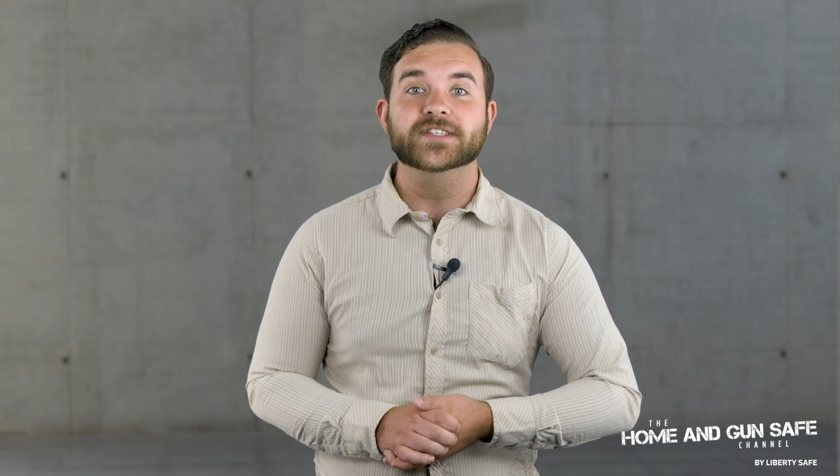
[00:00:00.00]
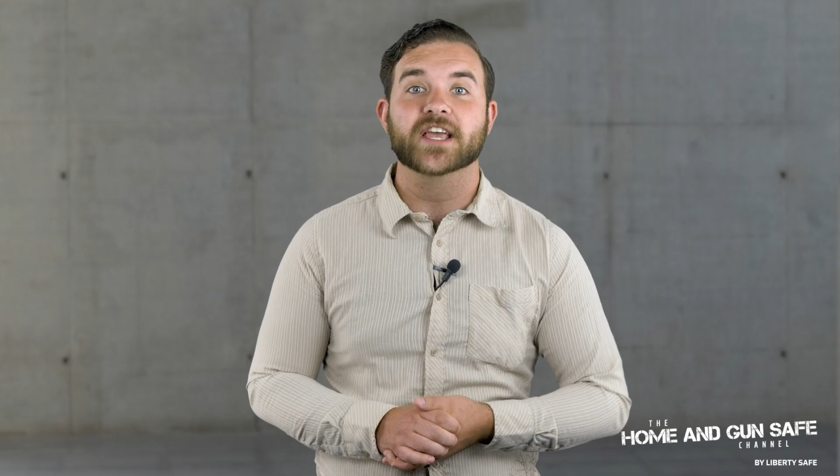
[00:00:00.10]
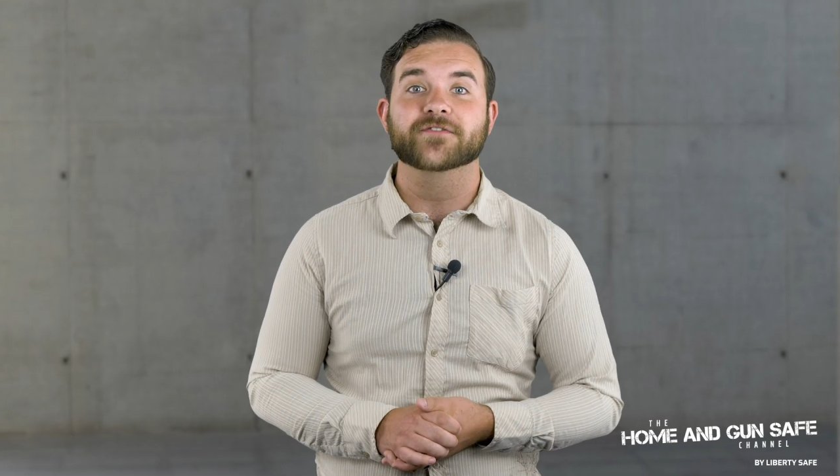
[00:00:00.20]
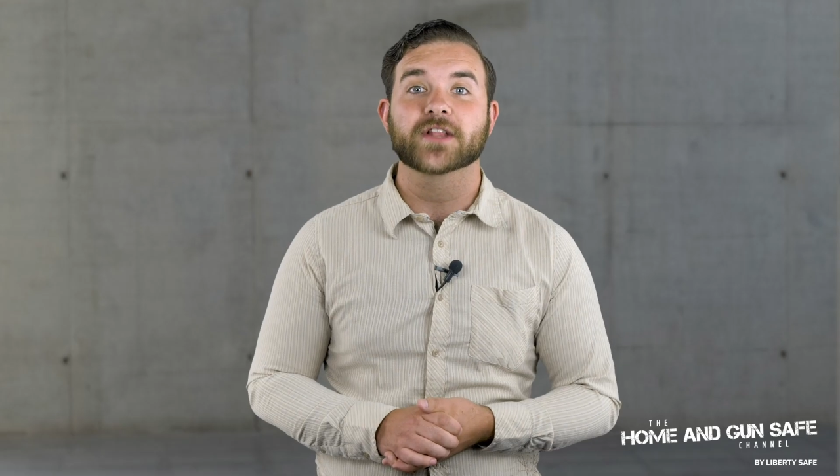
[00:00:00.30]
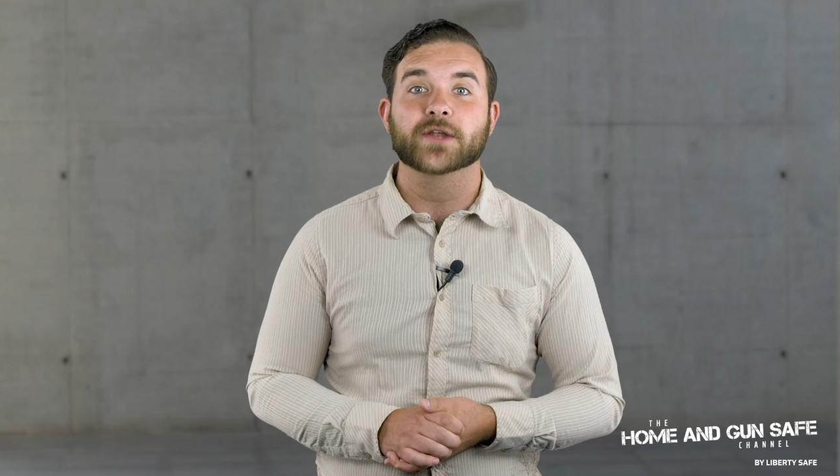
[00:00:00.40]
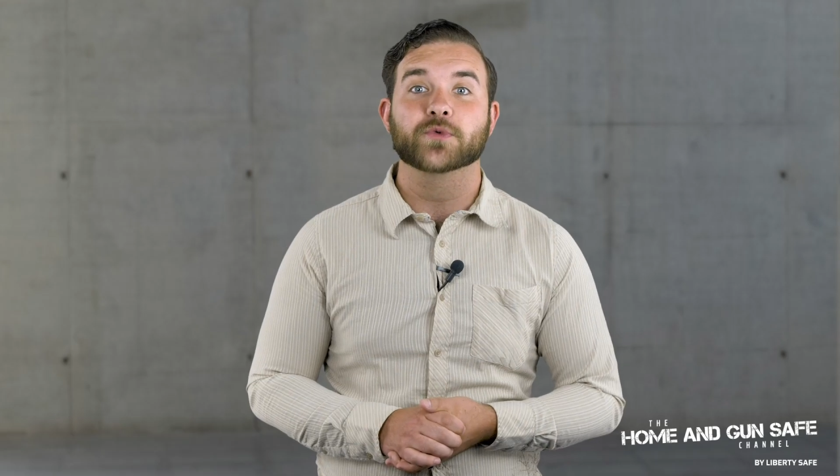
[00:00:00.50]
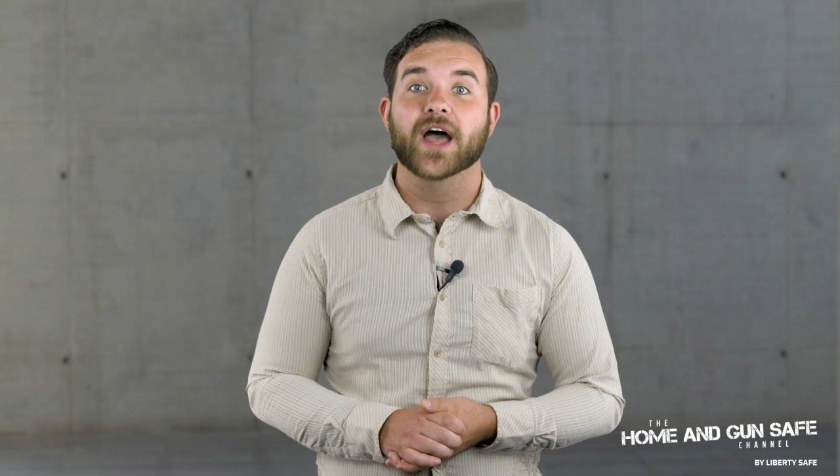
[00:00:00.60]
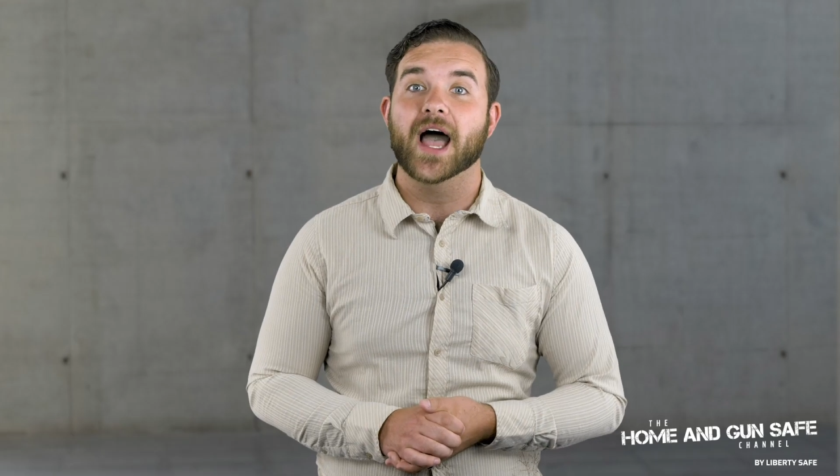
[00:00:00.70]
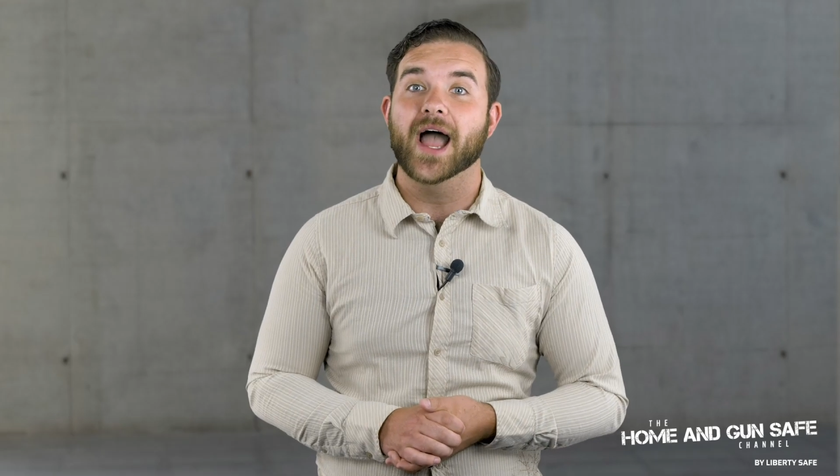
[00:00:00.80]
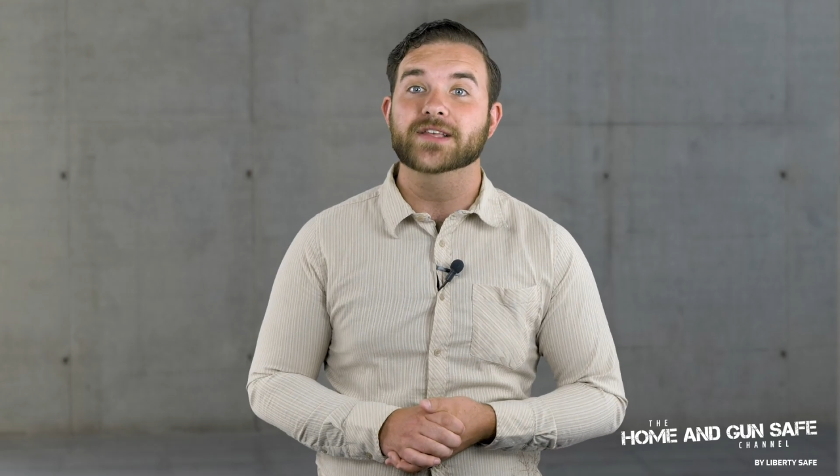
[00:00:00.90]
safe lined
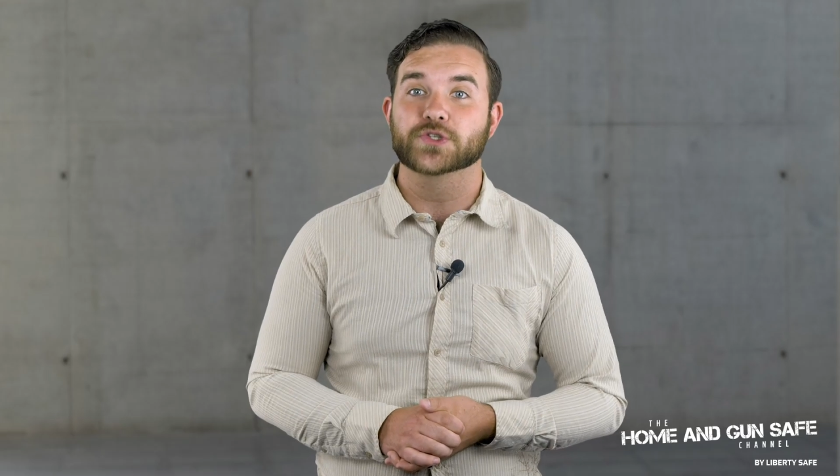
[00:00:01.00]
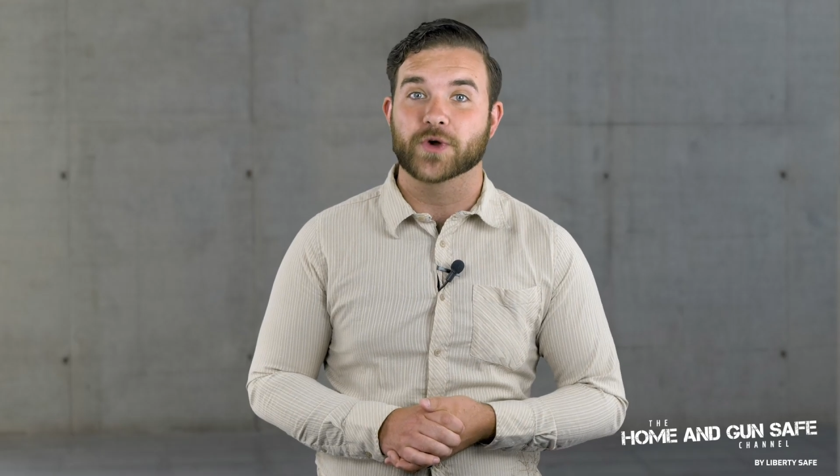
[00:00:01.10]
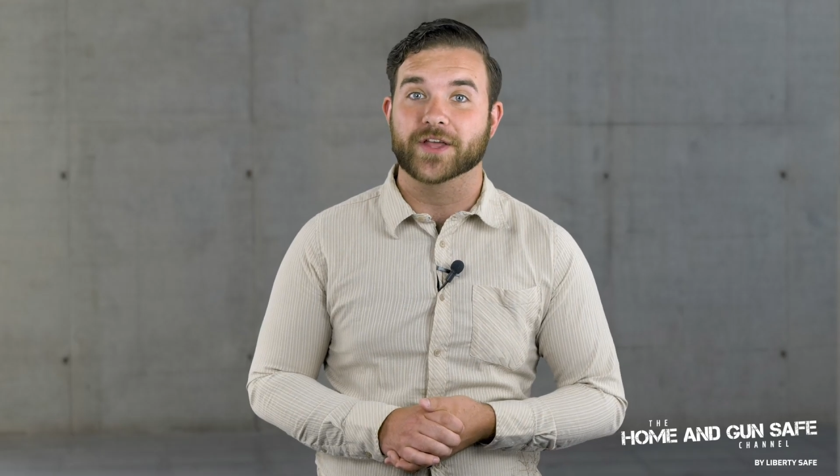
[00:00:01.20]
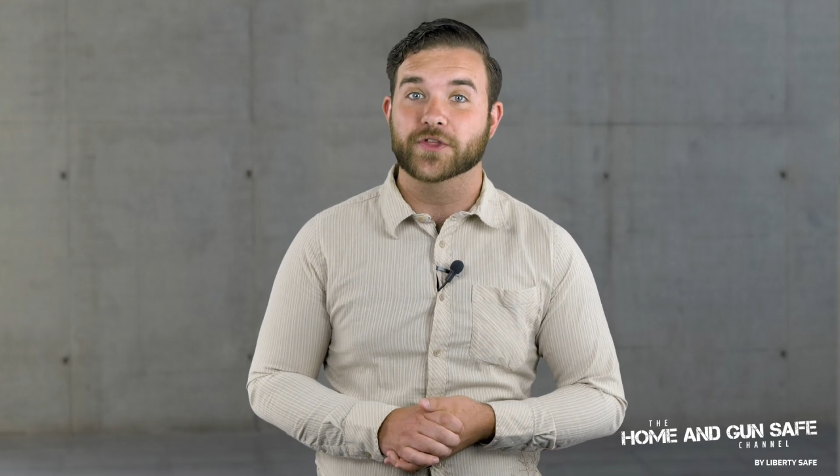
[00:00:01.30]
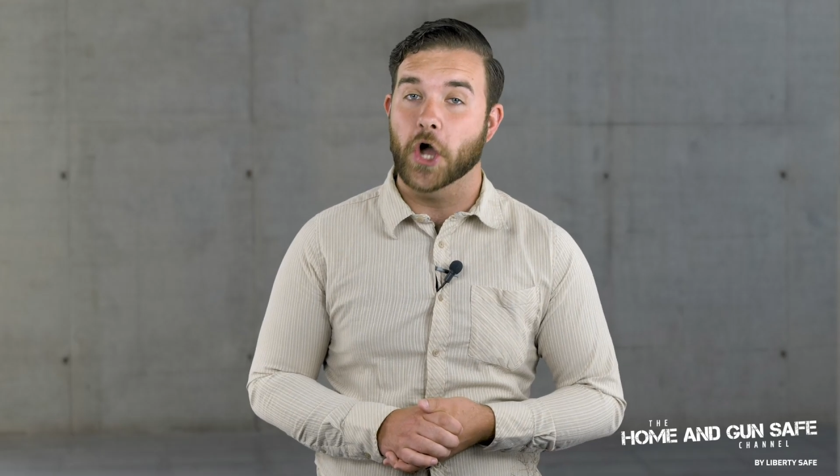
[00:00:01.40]
with high-strength